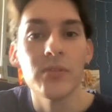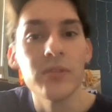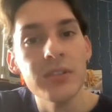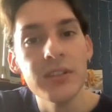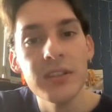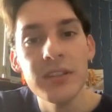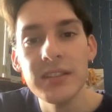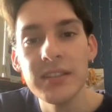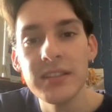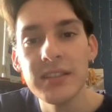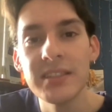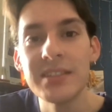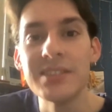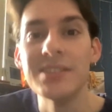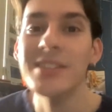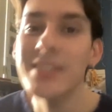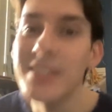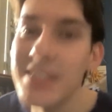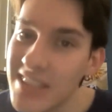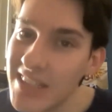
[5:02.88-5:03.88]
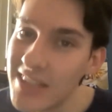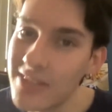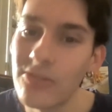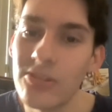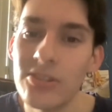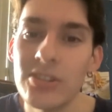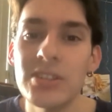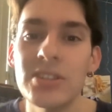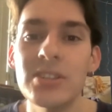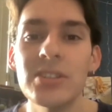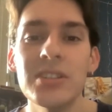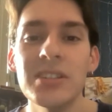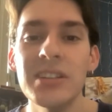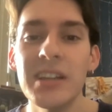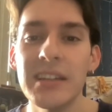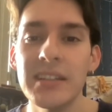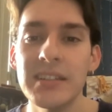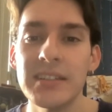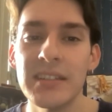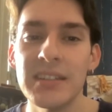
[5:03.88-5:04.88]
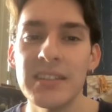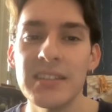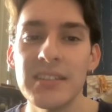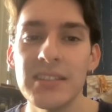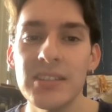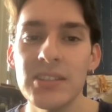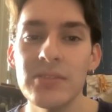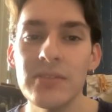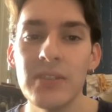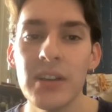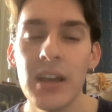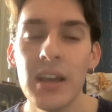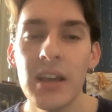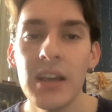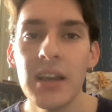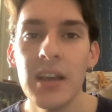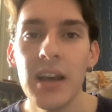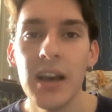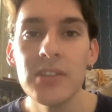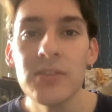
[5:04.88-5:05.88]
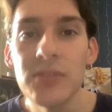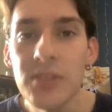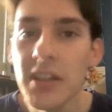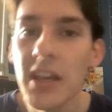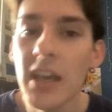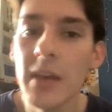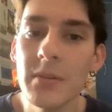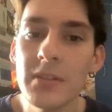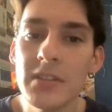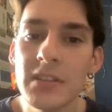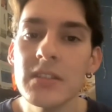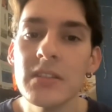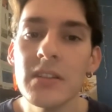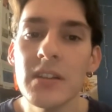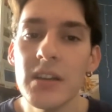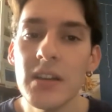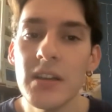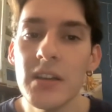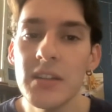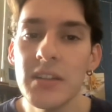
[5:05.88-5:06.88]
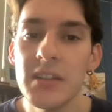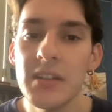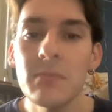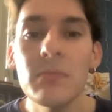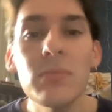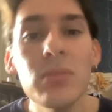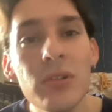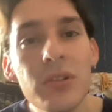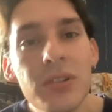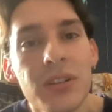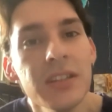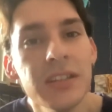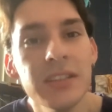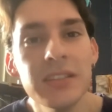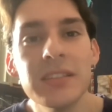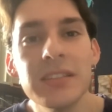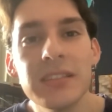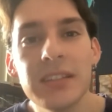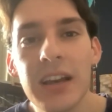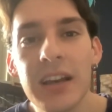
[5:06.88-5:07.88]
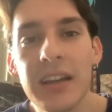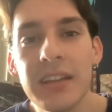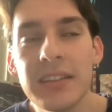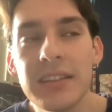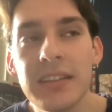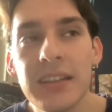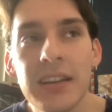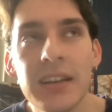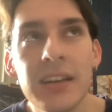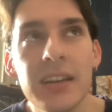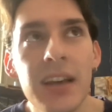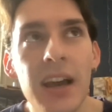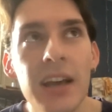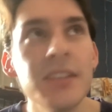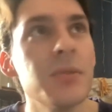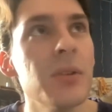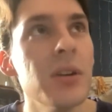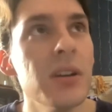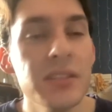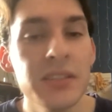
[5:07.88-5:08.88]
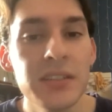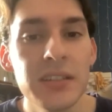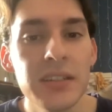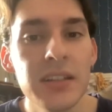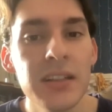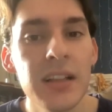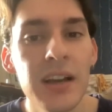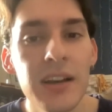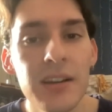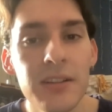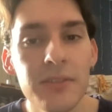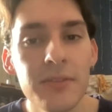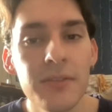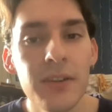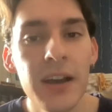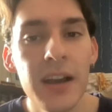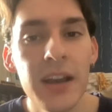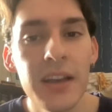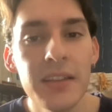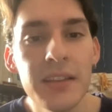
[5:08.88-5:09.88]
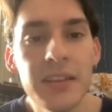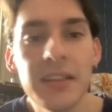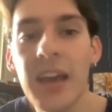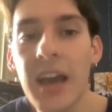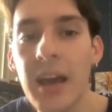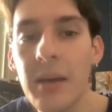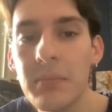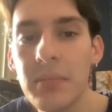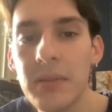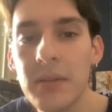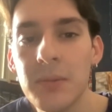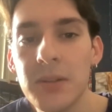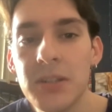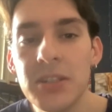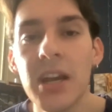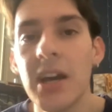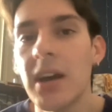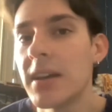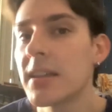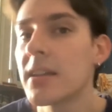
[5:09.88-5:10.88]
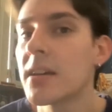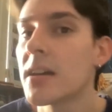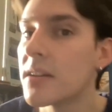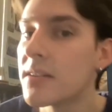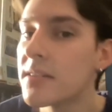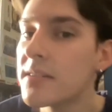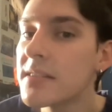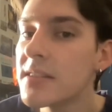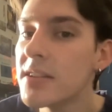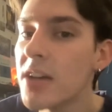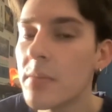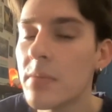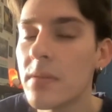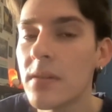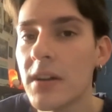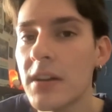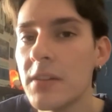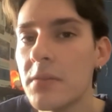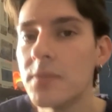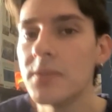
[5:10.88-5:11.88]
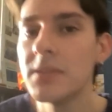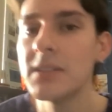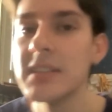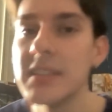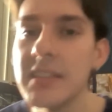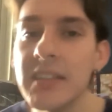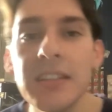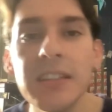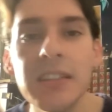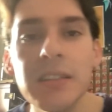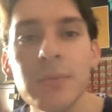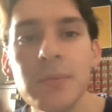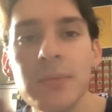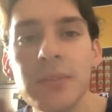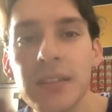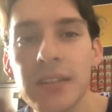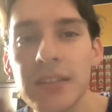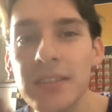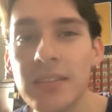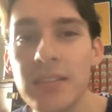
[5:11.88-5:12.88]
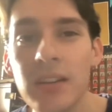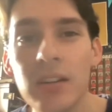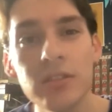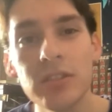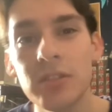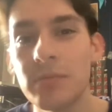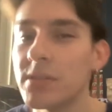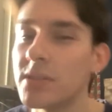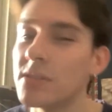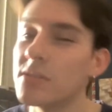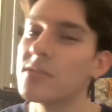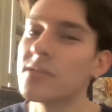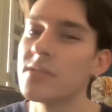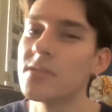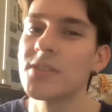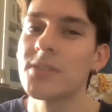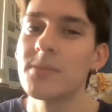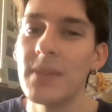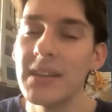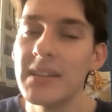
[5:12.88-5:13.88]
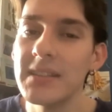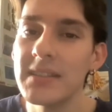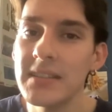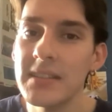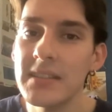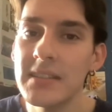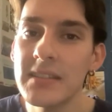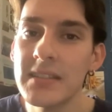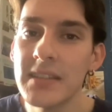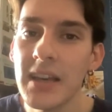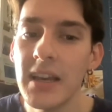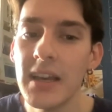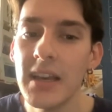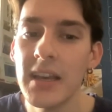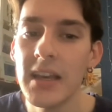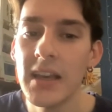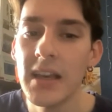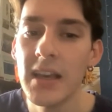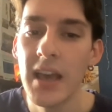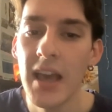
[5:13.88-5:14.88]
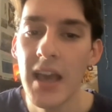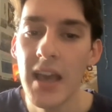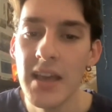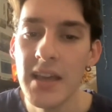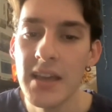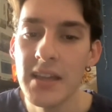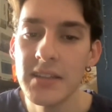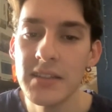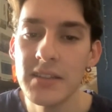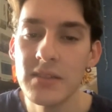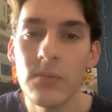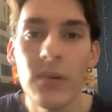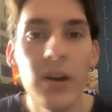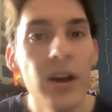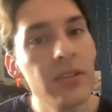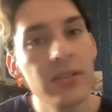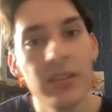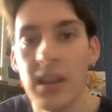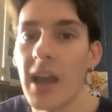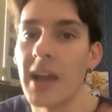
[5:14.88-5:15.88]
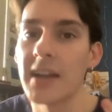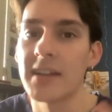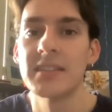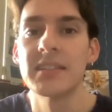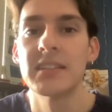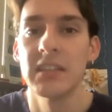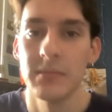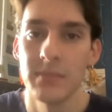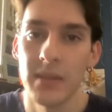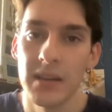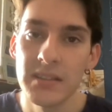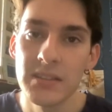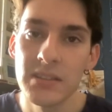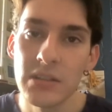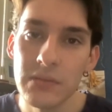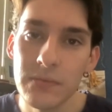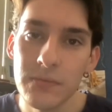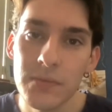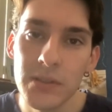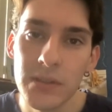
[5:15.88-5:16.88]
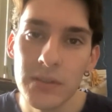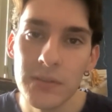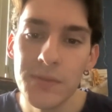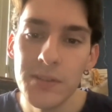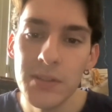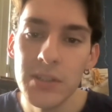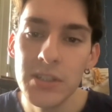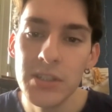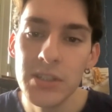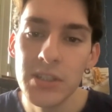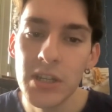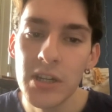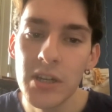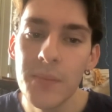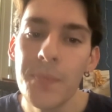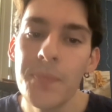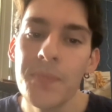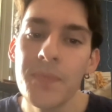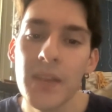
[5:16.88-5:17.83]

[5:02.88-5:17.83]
through this unit and through the 2-day intensive, I was really able to learn important insights as well as to clarify the gap in which how I currently operate within teams and in entrepreneurial spaces and where I'd like to see myself for the future.